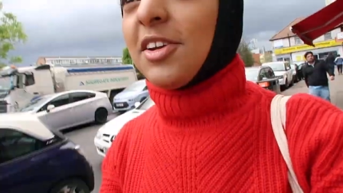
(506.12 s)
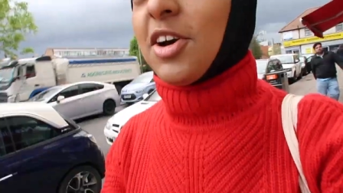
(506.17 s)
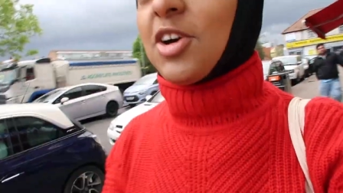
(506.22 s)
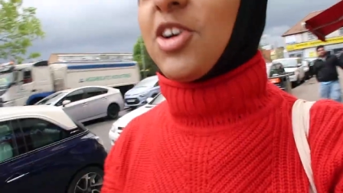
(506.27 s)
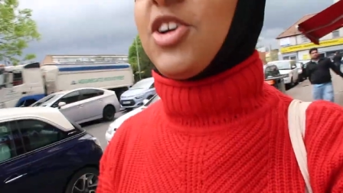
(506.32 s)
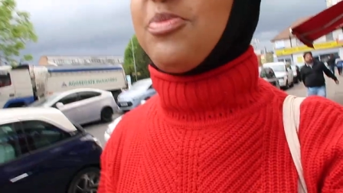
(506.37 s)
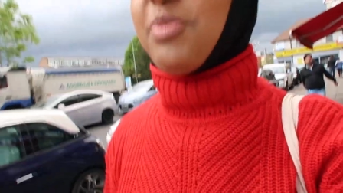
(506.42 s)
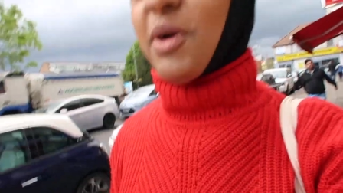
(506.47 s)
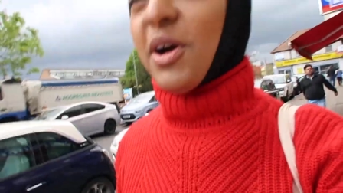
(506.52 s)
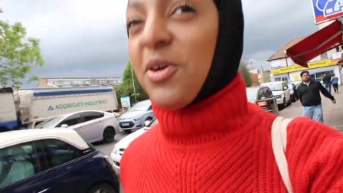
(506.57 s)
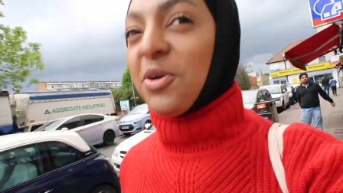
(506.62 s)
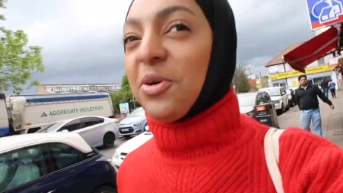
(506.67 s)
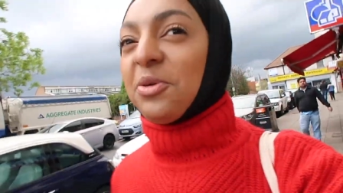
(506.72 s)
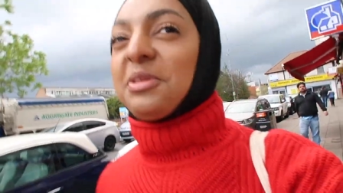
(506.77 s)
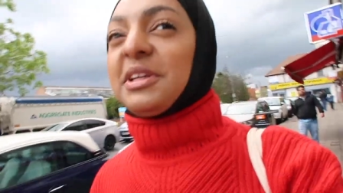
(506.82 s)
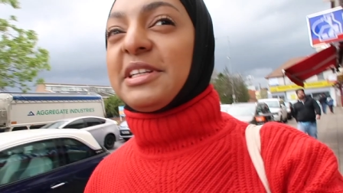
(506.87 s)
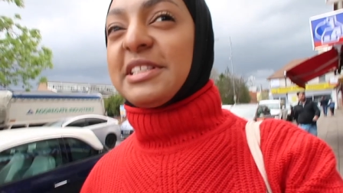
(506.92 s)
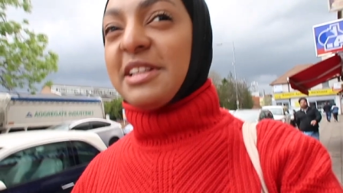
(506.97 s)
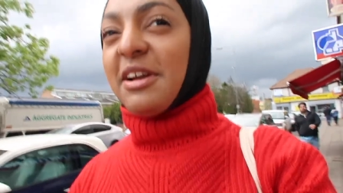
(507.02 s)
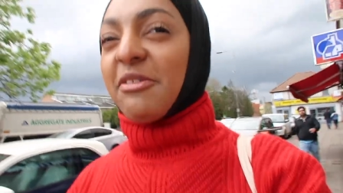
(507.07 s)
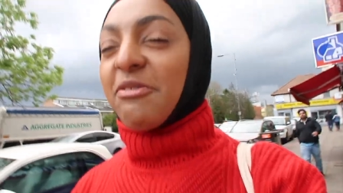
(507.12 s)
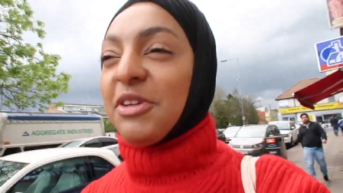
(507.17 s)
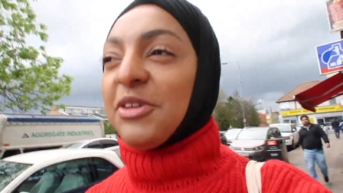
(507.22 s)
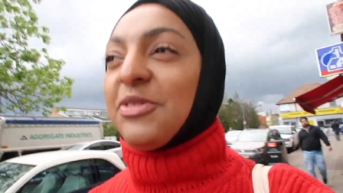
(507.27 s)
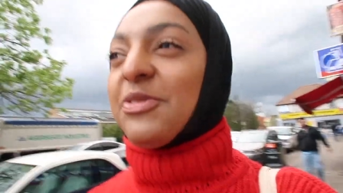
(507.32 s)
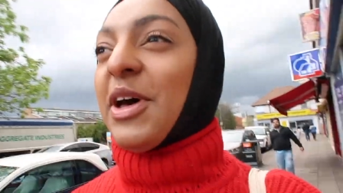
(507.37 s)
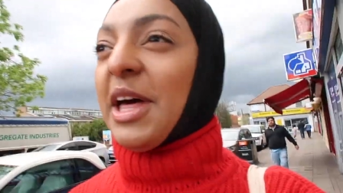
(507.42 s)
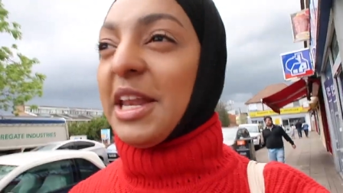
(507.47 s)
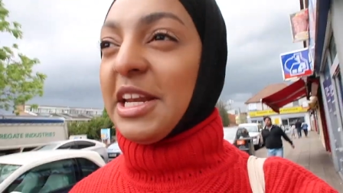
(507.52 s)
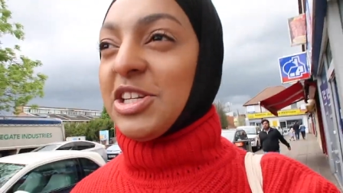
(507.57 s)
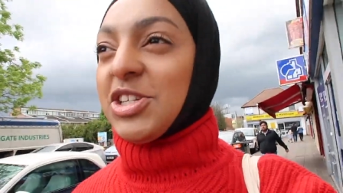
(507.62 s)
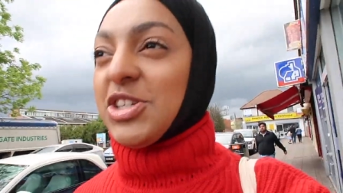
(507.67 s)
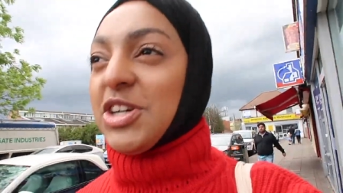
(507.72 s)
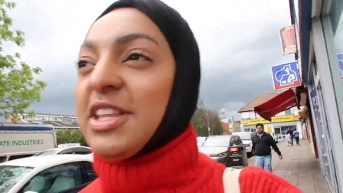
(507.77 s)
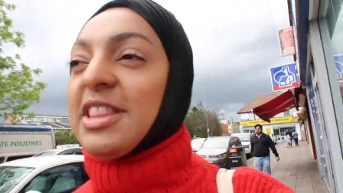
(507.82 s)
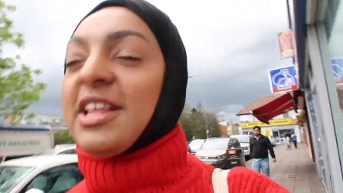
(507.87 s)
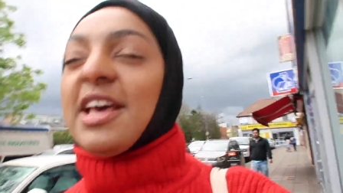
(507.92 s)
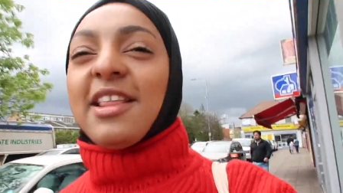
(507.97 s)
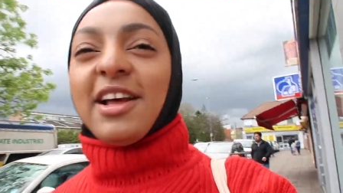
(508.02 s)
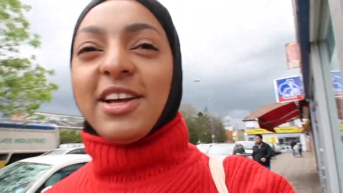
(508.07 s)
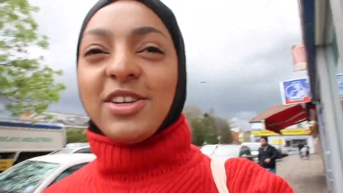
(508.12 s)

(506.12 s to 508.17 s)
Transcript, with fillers: then I could buy all this lovely furniture in there